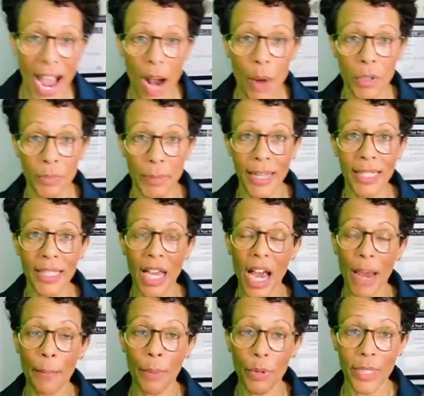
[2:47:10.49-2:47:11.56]
I will spend
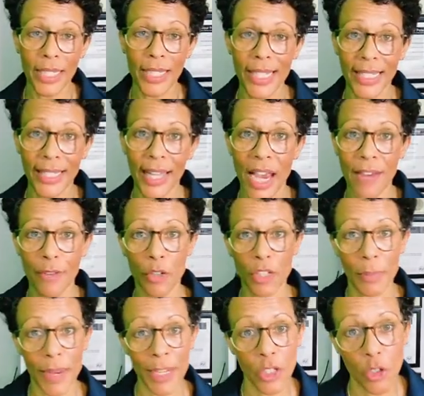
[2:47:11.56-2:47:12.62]
time putting this live
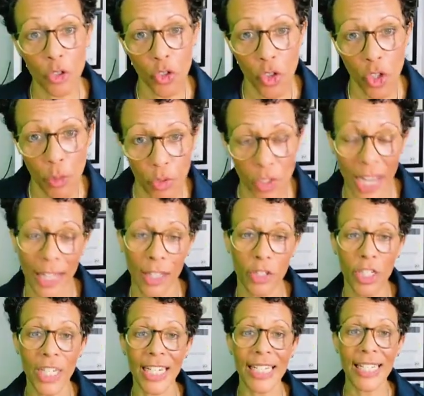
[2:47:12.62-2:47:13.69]
onto my YouTube channel,
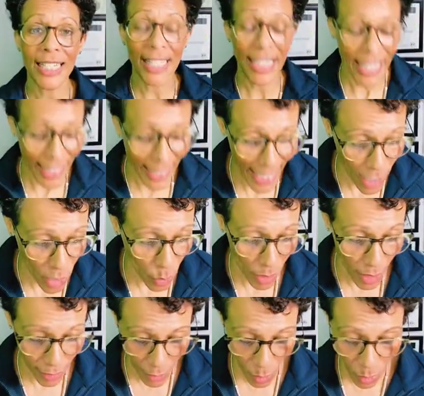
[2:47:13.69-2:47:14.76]
so you can see it later
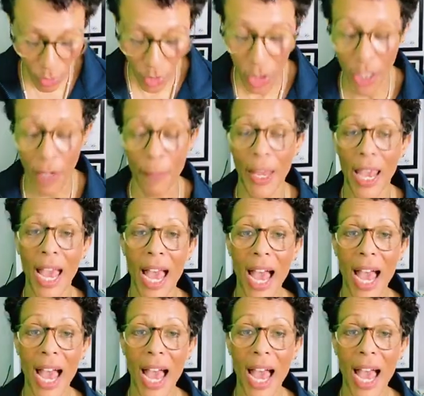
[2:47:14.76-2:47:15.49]
on if you want to.